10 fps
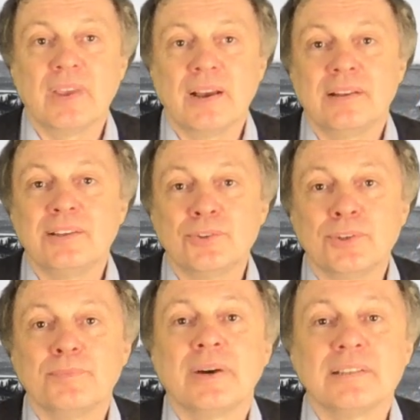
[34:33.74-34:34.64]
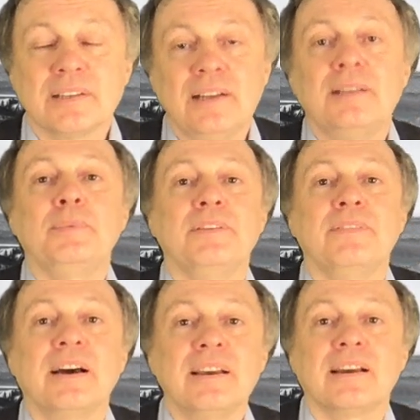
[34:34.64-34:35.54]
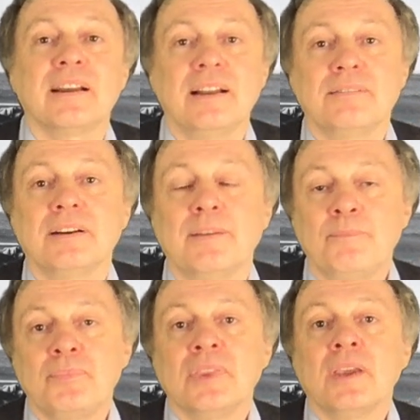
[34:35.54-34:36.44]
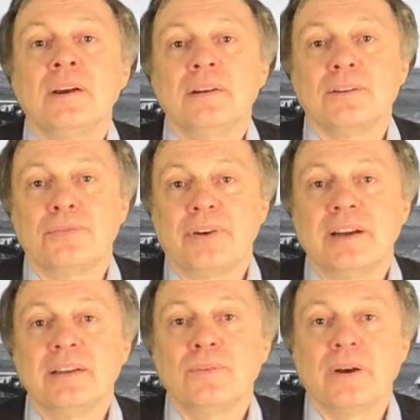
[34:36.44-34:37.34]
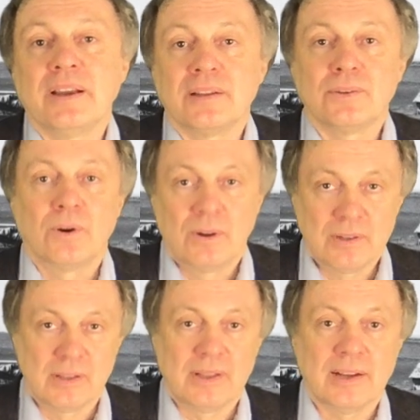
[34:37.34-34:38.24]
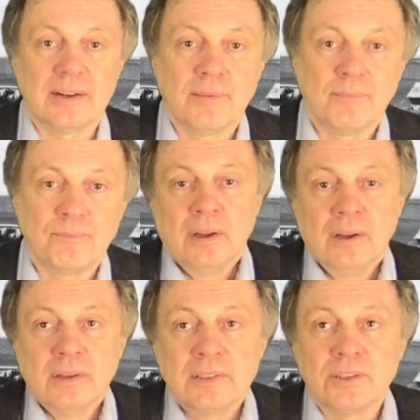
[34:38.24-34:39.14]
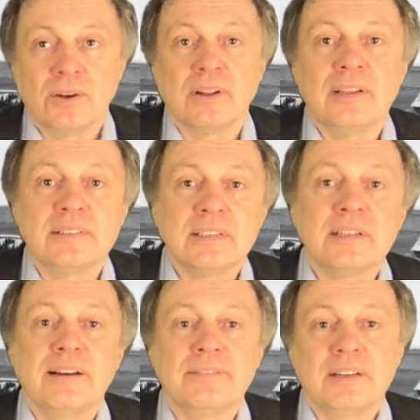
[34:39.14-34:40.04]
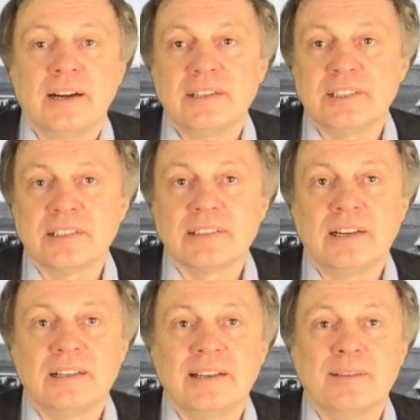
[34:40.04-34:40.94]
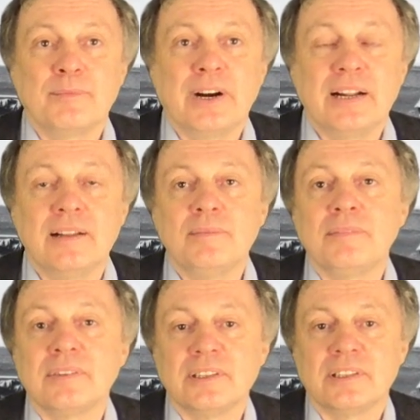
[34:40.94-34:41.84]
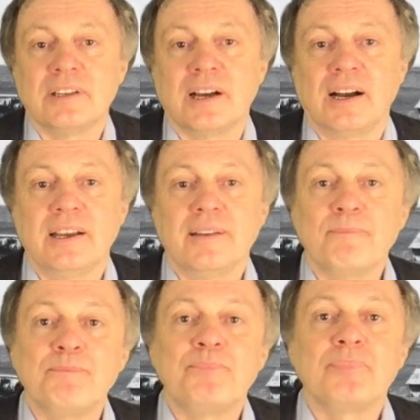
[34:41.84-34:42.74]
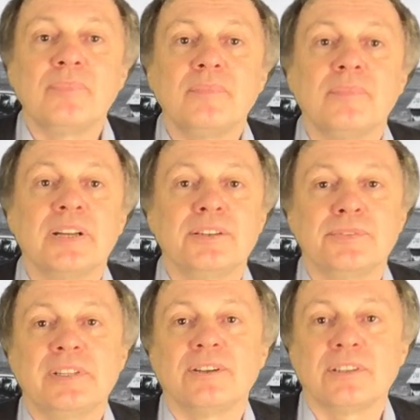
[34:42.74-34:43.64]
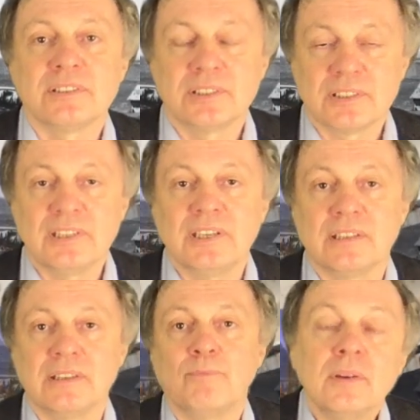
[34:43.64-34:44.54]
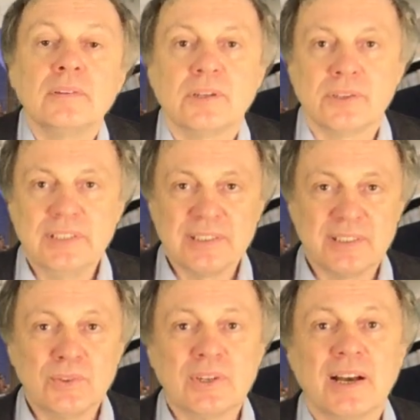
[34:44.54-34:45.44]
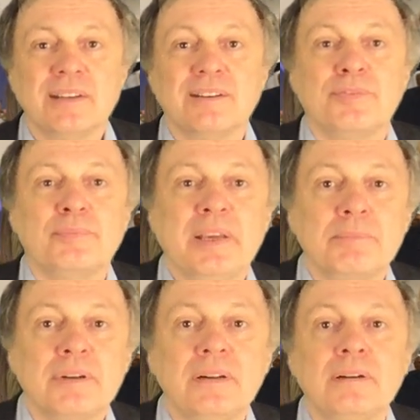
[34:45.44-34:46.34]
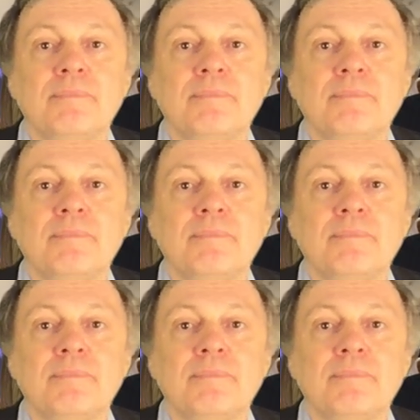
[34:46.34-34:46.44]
and you must really be very clever to find a way to alter that. So on this level, I just tell them, well, try, but you will not succeed. So these two kind of people